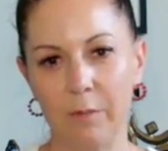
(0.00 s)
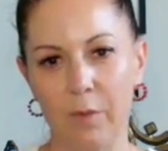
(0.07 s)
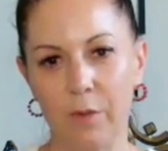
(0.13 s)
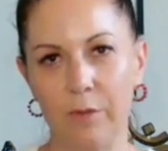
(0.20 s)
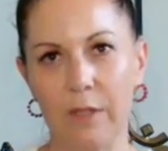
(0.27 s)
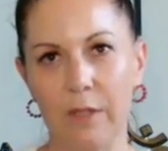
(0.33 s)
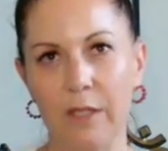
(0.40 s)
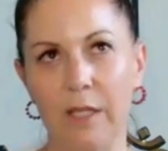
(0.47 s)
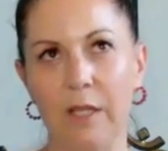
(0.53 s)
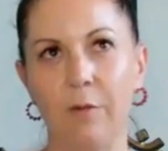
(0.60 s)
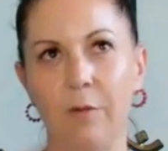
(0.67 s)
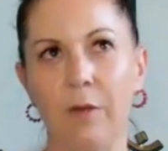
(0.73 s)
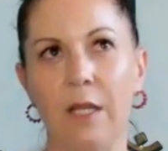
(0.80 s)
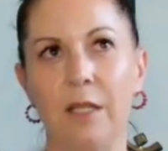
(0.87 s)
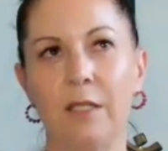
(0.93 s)
And moving the
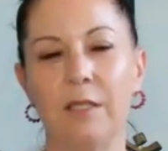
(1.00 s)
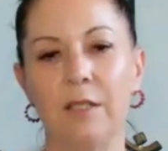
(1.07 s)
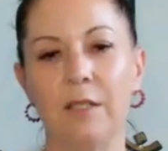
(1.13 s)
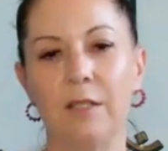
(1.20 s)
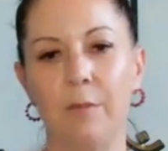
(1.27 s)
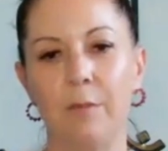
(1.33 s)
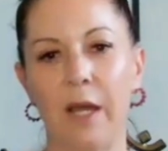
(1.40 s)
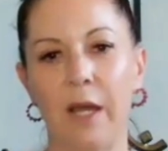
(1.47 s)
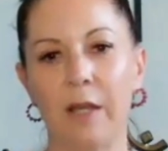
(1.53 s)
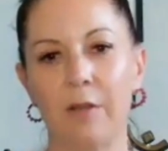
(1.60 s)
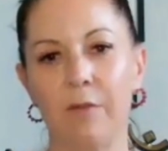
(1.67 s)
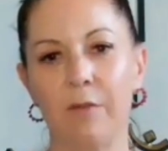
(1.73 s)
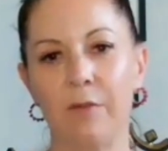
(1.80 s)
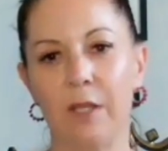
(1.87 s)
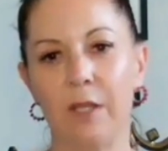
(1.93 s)
awareness to the back
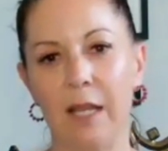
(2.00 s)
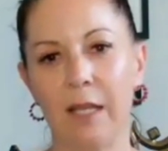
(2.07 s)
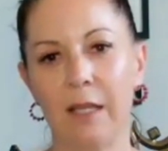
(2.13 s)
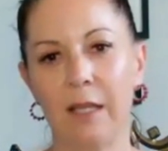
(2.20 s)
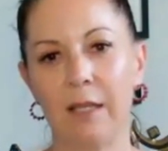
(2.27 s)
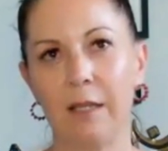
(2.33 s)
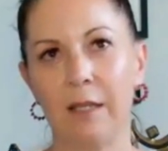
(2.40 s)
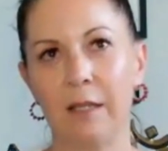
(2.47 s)
of the neck,